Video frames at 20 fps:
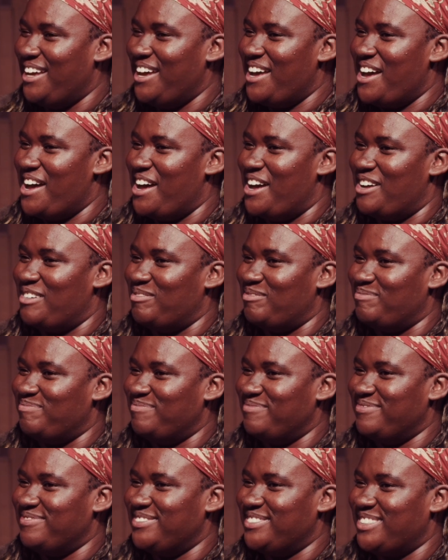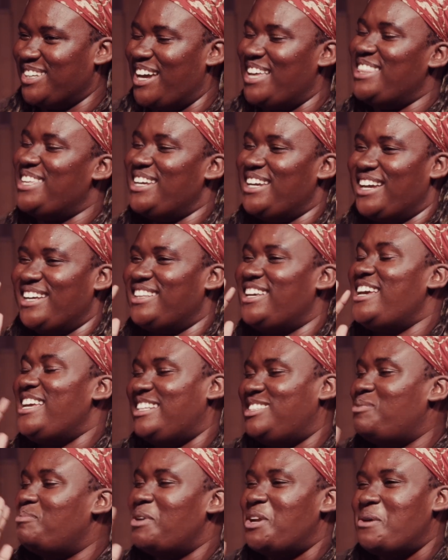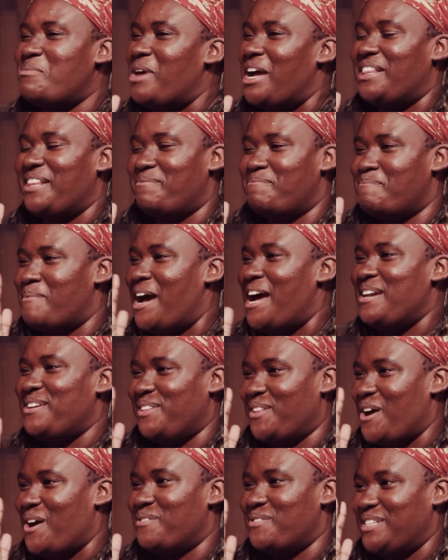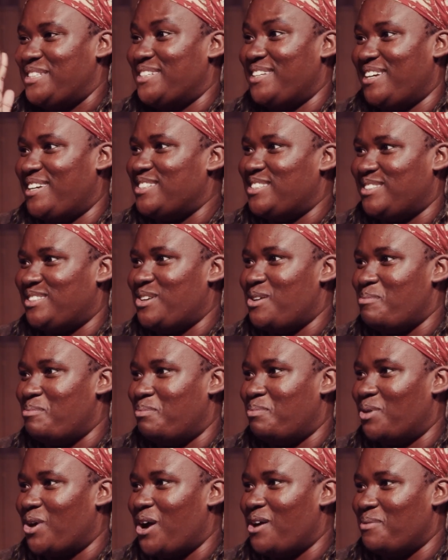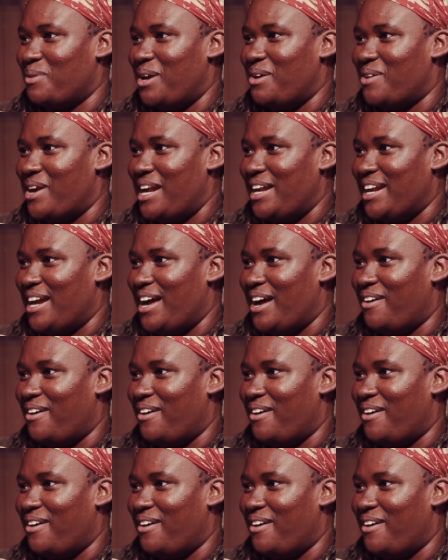So I think it's been on my mind a lot recently because it's on Broadway right now,